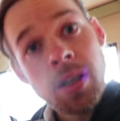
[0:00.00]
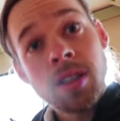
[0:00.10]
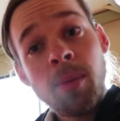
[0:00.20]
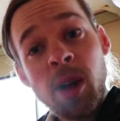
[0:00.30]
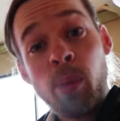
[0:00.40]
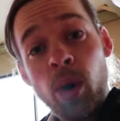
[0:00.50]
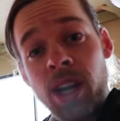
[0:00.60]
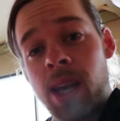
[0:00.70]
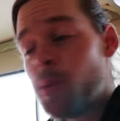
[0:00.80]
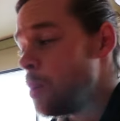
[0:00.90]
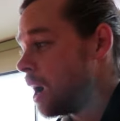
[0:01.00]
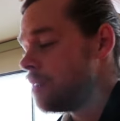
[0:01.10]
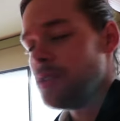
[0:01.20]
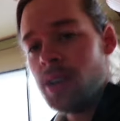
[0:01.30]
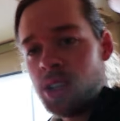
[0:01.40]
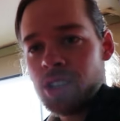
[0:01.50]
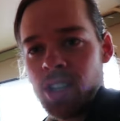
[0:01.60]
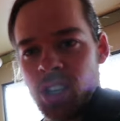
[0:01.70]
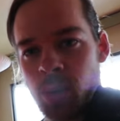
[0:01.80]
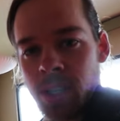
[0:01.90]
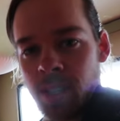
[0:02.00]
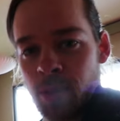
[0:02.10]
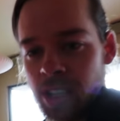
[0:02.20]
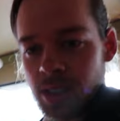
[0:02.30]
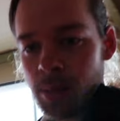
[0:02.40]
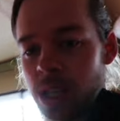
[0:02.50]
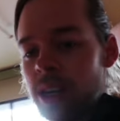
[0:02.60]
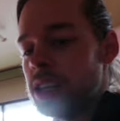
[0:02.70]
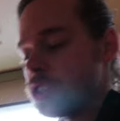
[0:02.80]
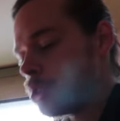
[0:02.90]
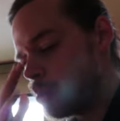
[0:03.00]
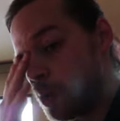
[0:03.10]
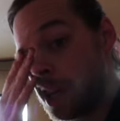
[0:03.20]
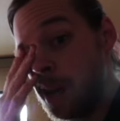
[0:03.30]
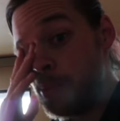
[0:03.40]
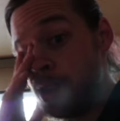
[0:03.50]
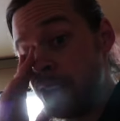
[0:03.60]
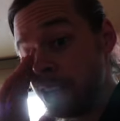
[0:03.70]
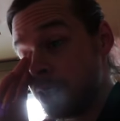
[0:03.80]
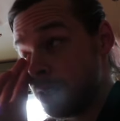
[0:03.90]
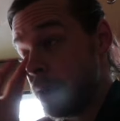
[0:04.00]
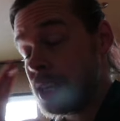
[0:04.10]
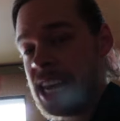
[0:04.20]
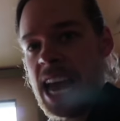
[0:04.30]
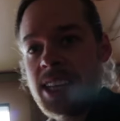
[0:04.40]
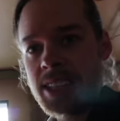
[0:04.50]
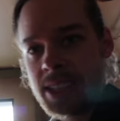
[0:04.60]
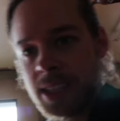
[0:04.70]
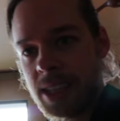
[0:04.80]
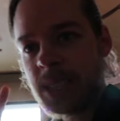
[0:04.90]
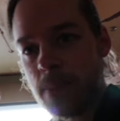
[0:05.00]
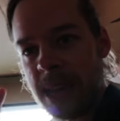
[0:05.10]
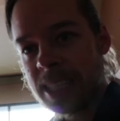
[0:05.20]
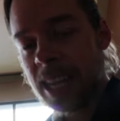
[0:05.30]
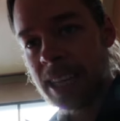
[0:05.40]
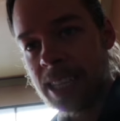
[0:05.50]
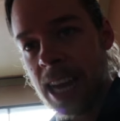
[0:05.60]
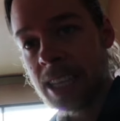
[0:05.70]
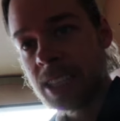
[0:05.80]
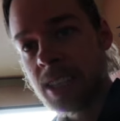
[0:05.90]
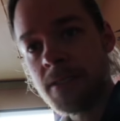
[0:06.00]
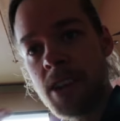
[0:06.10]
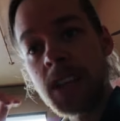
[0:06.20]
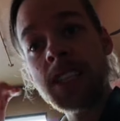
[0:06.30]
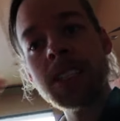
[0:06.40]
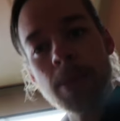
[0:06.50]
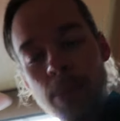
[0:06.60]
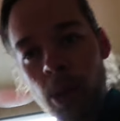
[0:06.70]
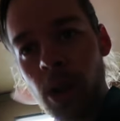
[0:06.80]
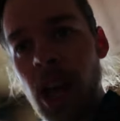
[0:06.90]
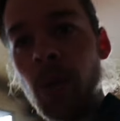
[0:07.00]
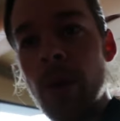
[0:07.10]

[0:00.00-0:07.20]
Something important to keep in mind if you're interested in doing something similar is to keep this test, this baseline test, very simple and